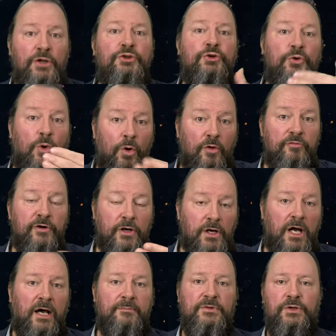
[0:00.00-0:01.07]
to
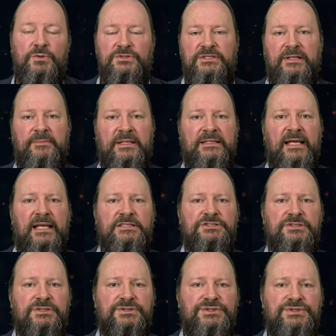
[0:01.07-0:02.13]
overcome those
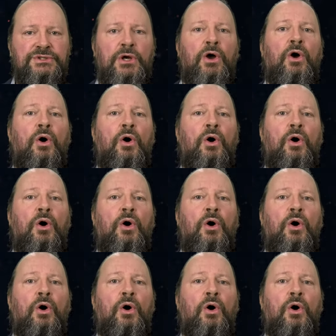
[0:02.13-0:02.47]
limitations,